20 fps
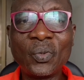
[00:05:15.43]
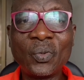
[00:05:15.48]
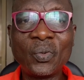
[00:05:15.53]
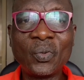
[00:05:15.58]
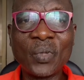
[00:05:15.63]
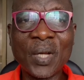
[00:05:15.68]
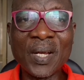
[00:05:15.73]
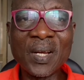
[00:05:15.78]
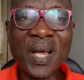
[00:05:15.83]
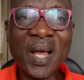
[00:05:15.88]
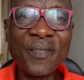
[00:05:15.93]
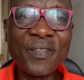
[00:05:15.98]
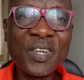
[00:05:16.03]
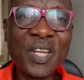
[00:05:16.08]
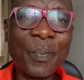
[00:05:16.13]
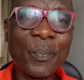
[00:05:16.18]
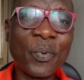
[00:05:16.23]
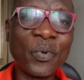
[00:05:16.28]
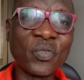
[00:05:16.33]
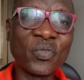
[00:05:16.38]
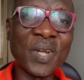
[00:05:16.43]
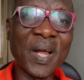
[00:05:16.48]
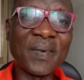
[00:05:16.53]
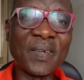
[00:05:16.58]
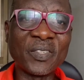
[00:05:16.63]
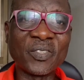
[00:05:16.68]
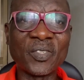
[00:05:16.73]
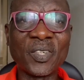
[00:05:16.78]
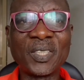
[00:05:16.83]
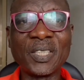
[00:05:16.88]
you are not having a
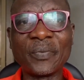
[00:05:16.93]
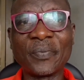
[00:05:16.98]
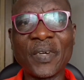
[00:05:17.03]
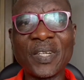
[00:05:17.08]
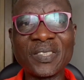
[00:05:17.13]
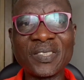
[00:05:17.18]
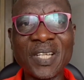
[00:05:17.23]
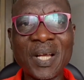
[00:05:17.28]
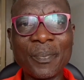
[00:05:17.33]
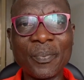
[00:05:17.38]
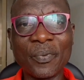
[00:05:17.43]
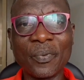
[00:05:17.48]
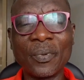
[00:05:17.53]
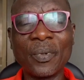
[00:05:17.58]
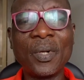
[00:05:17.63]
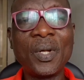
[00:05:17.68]
postgraduate study, for example,